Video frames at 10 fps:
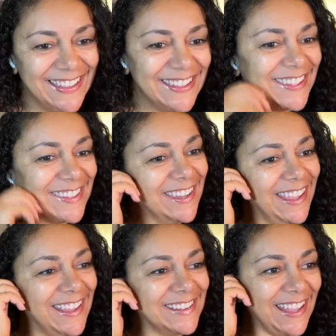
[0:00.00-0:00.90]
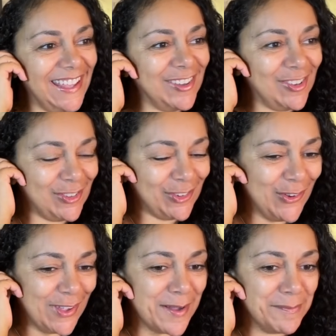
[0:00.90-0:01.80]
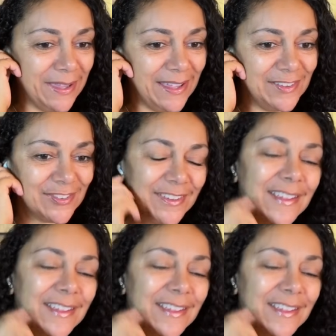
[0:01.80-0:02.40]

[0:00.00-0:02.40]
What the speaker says: She said, "Uka, bitch."